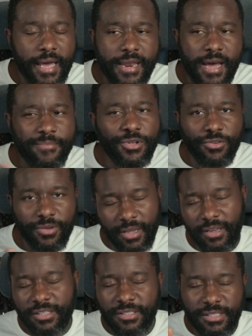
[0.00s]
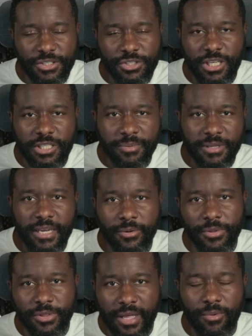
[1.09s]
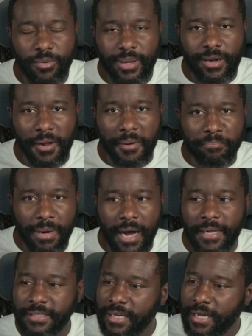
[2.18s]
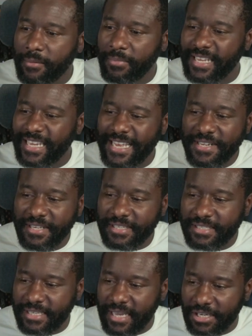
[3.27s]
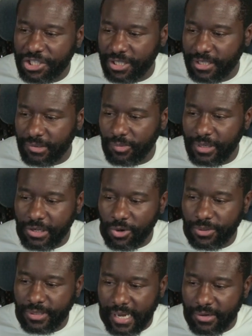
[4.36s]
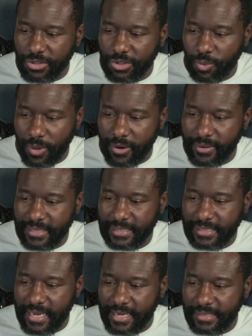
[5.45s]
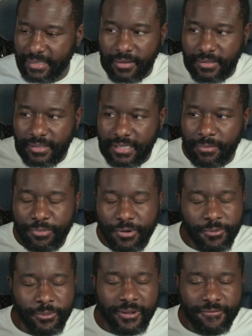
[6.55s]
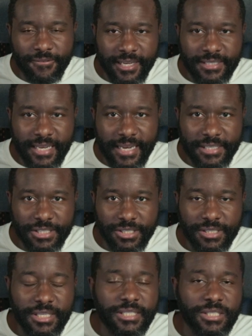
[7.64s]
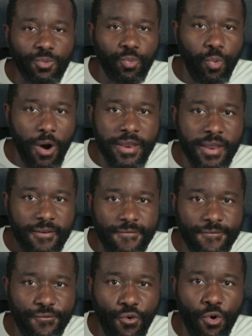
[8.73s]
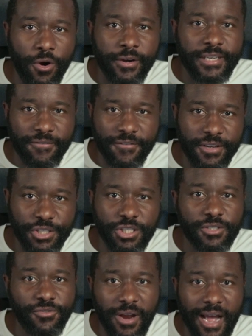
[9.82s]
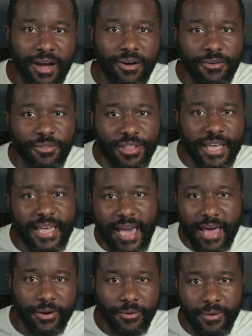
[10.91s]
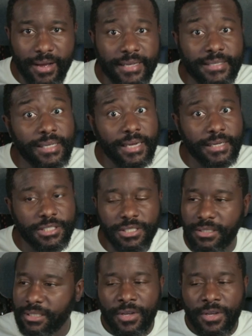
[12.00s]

And I'm using agents interchangeably here with like what we call bots, but in this section, we go down to where it says simple reflex agents. This is one of four definitions for how they categorize agents.